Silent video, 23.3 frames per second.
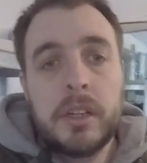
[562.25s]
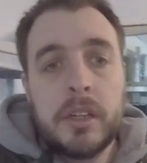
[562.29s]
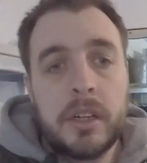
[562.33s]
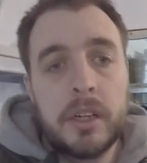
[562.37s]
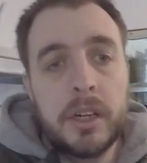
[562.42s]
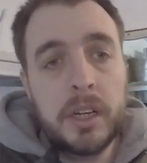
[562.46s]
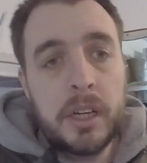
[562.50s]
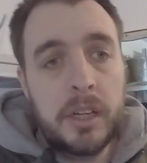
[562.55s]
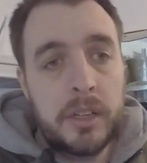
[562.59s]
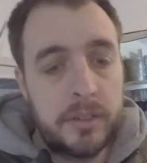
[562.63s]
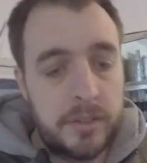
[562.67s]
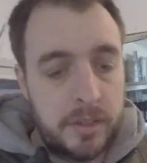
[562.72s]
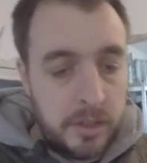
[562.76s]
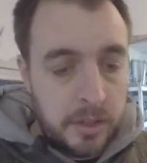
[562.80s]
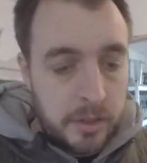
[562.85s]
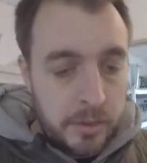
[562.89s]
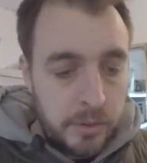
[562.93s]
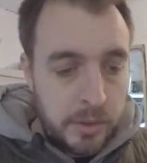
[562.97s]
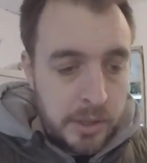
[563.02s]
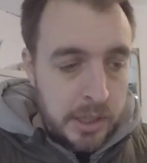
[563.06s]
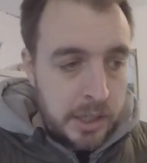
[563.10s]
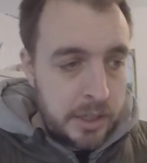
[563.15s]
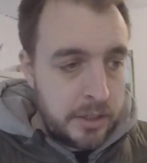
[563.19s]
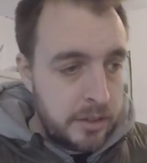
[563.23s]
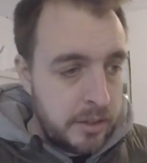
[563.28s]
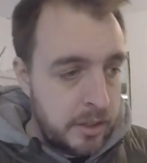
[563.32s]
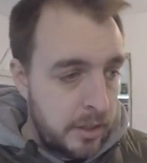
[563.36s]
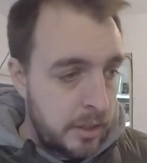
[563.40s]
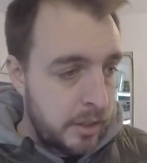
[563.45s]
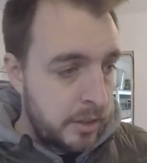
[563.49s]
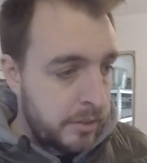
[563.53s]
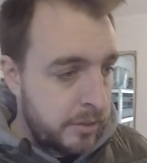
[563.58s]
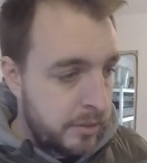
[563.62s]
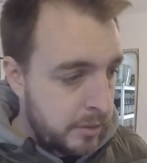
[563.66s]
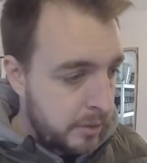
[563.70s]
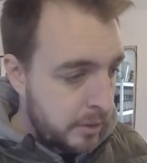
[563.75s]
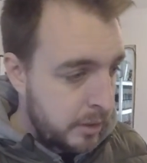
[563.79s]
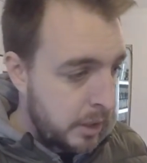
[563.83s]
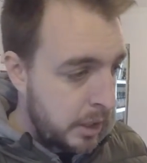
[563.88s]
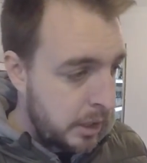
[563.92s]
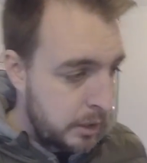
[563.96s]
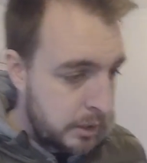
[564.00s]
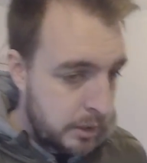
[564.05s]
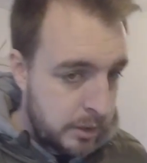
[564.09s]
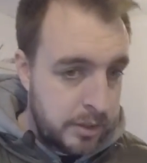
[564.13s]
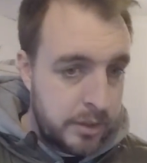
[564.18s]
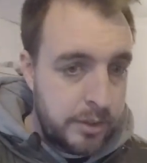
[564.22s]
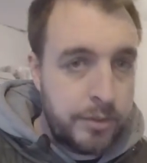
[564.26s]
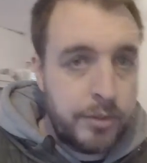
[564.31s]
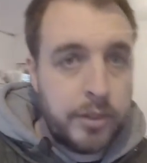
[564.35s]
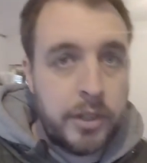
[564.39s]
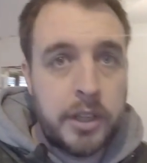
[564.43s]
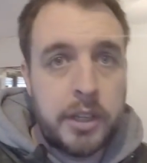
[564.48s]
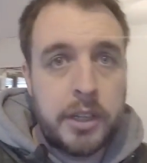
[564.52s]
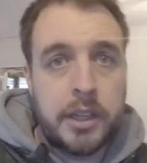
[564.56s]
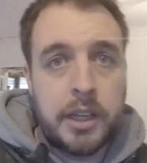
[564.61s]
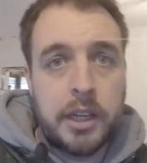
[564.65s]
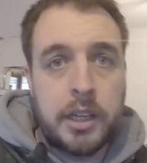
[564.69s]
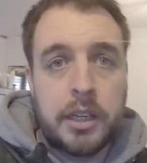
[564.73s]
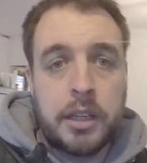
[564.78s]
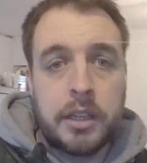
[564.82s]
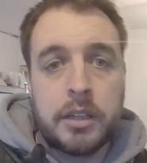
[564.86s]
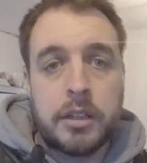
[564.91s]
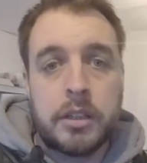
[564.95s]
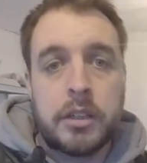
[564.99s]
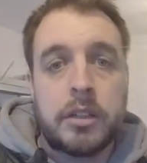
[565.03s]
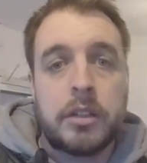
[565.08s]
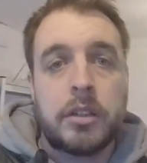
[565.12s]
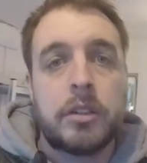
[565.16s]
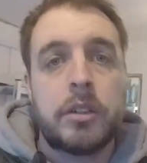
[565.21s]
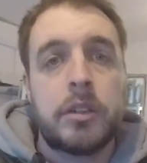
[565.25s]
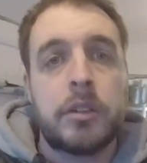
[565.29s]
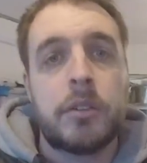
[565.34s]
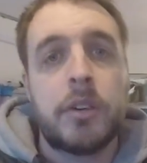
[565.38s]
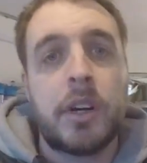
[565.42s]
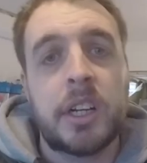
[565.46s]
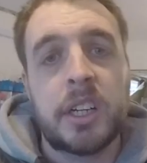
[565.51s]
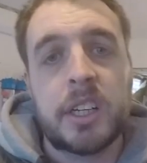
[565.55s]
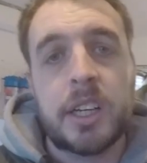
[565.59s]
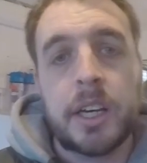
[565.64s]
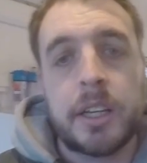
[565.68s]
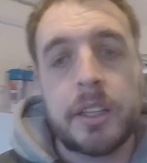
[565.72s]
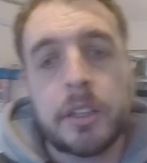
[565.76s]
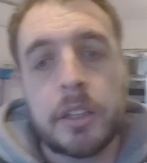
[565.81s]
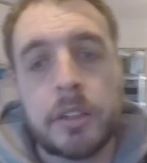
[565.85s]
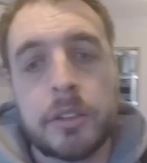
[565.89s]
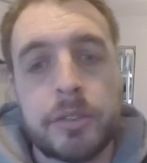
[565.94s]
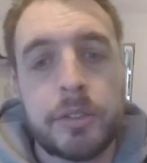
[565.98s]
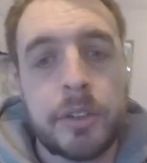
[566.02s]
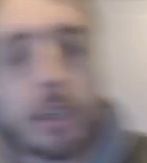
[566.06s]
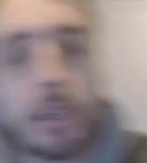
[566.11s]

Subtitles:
Right, well that is it for the day. Well, kind of.